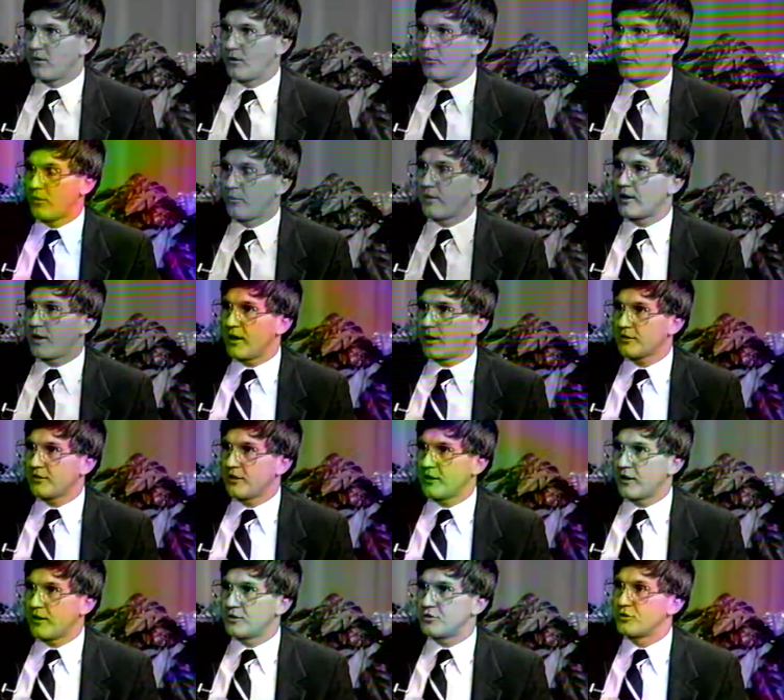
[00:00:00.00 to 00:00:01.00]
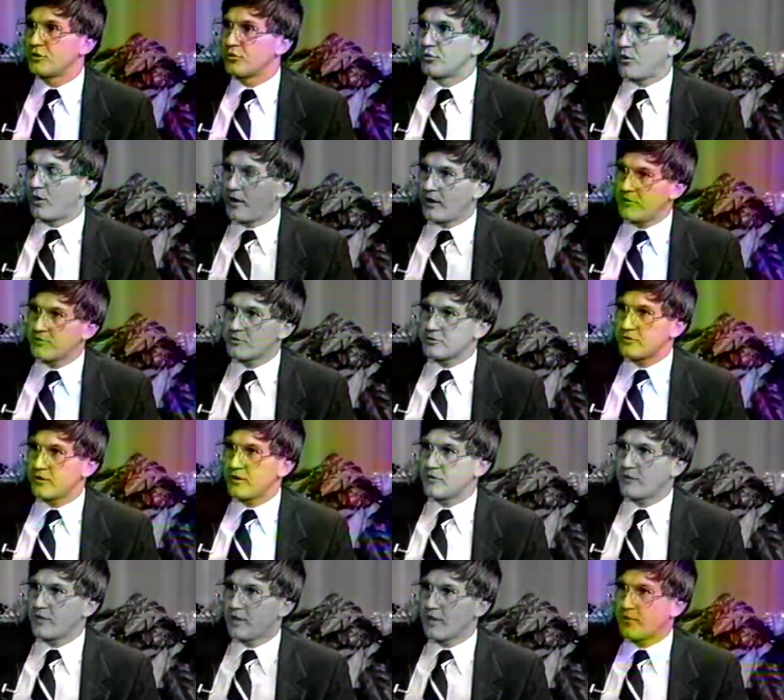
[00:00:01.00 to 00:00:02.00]
When we got there, do you know why he been struck
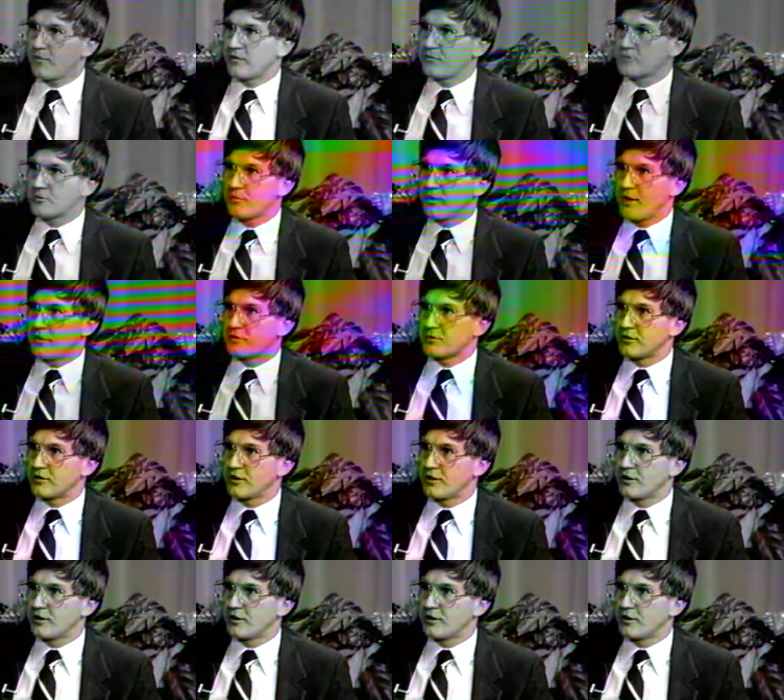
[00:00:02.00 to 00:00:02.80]
with a hammer? It was amazing.